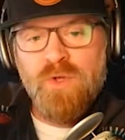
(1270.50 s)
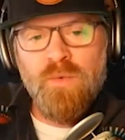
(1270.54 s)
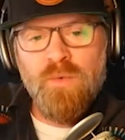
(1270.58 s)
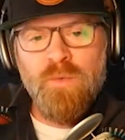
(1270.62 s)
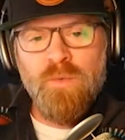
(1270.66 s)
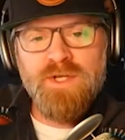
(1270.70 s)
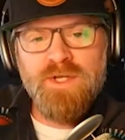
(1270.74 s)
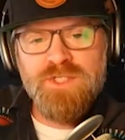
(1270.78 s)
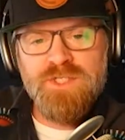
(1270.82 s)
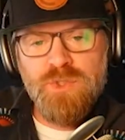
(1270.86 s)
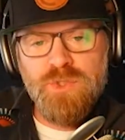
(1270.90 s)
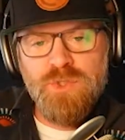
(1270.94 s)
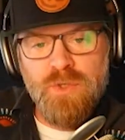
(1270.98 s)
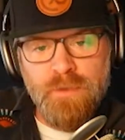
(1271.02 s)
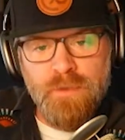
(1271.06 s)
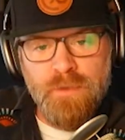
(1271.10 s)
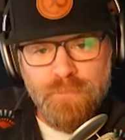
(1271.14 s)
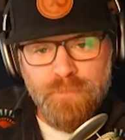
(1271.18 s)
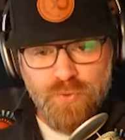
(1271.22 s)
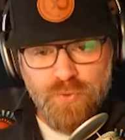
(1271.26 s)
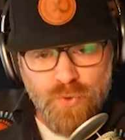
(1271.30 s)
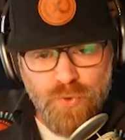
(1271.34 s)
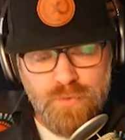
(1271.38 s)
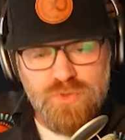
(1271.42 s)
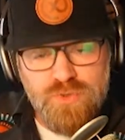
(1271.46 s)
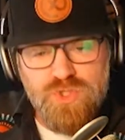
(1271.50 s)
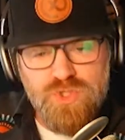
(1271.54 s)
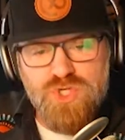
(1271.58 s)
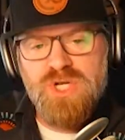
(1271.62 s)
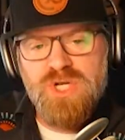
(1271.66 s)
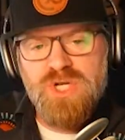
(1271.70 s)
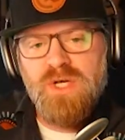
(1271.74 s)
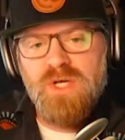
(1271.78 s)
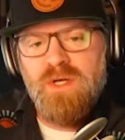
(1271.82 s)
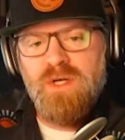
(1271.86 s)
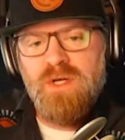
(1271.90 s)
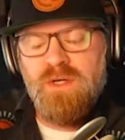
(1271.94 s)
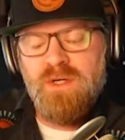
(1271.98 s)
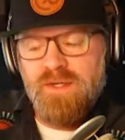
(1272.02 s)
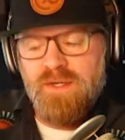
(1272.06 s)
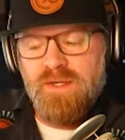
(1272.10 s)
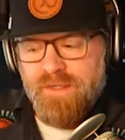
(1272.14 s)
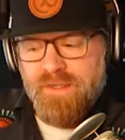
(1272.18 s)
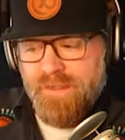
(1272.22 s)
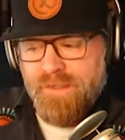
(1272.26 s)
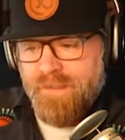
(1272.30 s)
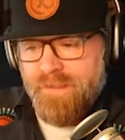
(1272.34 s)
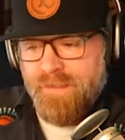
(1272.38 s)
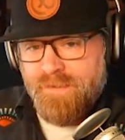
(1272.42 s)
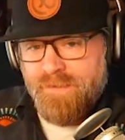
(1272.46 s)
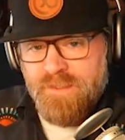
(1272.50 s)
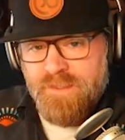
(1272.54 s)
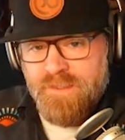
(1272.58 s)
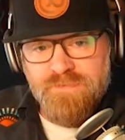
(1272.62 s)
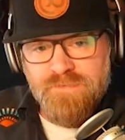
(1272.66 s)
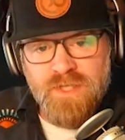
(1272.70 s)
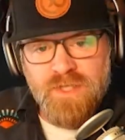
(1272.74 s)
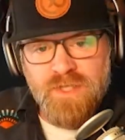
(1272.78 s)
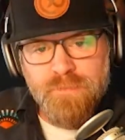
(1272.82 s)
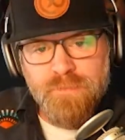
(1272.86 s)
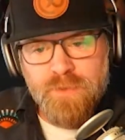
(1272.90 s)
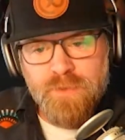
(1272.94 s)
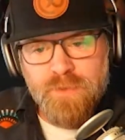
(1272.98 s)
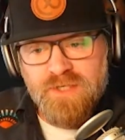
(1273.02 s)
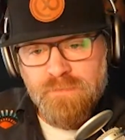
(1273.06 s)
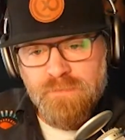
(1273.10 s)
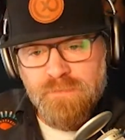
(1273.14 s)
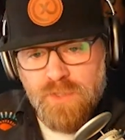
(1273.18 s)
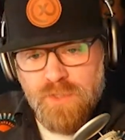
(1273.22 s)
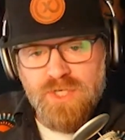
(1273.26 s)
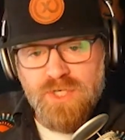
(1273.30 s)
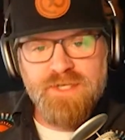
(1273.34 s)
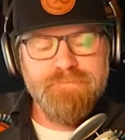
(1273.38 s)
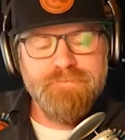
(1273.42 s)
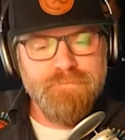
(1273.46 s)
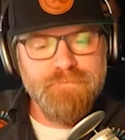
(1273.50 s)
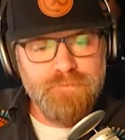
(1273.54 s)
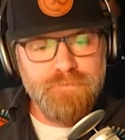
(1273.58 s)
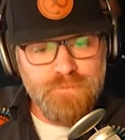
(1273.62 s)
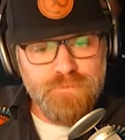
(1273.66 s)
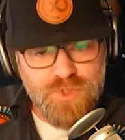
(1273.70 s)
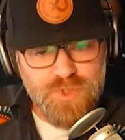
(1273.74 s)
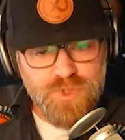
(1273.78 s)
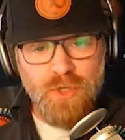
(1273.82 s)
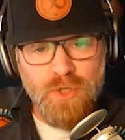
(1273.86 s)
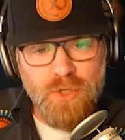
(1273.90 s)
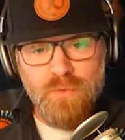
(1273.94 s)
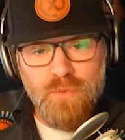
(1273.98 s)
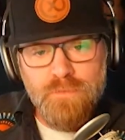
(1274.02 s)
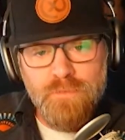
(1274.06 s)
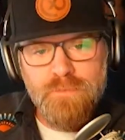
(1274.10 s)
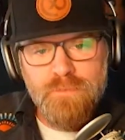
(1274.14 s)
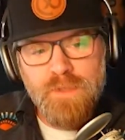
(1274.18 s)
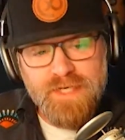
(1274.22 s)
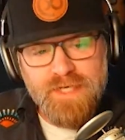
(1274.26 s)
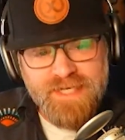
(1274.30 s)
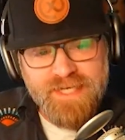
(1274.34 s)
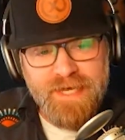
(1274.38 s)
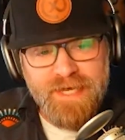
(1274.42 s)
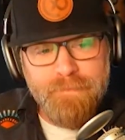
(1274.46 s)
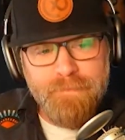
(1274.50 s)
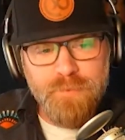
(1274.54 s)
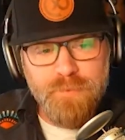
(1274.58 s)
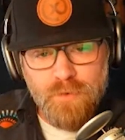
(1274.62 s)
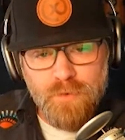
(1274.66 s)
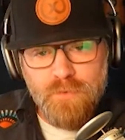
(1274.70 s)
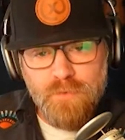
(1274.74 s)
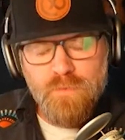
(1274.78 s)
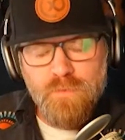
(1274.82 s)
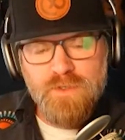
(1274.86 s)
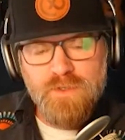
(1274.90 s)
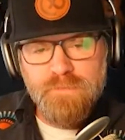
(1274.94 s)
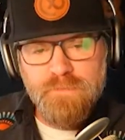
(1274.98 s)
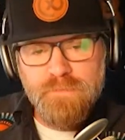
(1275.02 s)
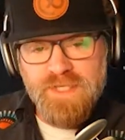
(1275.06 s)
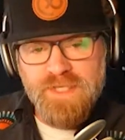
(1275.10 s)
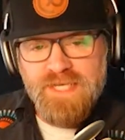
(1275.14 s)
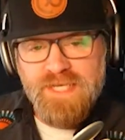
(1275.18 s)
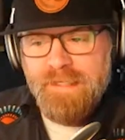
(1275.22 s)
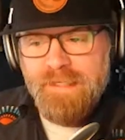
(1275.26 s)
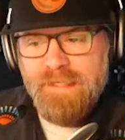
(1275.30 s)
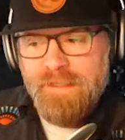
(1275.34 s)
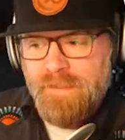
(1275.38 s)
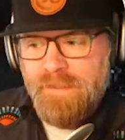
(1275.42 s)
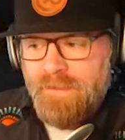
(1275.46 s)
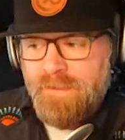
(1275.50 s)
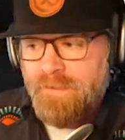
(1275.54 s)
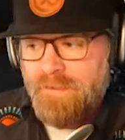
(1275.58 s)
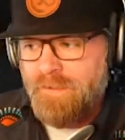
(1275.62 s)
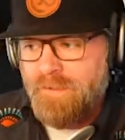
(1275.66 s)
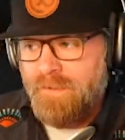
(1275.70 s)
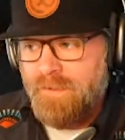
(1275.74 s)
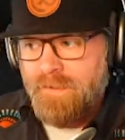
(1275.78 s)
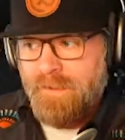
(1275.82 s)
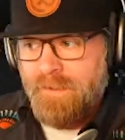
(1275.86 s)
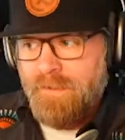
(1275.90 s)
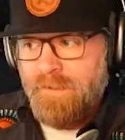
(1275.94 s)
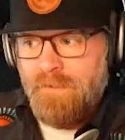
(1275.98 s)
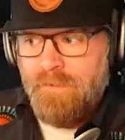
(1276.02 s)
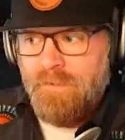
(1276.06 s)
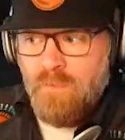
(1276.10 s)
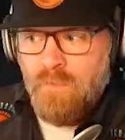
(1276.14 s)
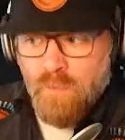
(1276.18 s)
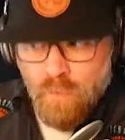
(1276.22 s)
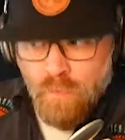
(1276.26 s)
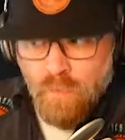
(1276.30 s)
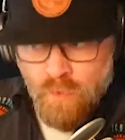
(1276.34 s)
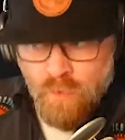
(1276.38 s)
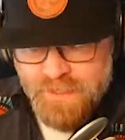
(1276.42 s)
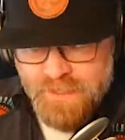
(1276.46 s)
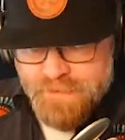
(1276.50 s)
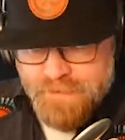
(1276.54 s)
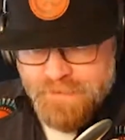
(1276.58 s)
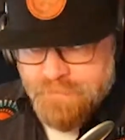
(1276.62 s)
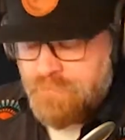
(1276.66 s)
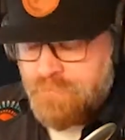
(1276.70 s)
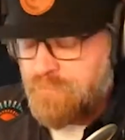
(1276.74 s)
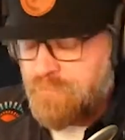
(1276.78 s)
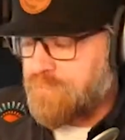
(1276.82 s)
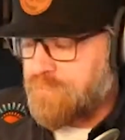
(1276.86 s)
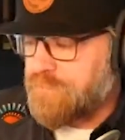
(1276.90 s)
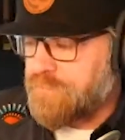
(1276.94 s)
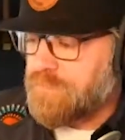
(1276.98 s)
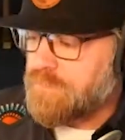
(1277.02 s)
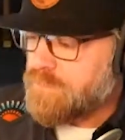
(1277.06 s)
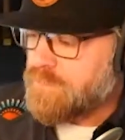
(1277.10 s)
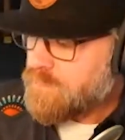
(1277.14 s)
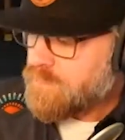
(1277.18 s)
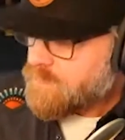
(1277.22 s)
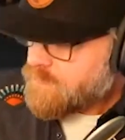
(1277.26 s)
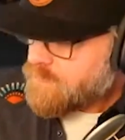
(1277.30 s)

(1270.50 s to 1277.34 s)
how we want to approach the developer community. So a couple would be one,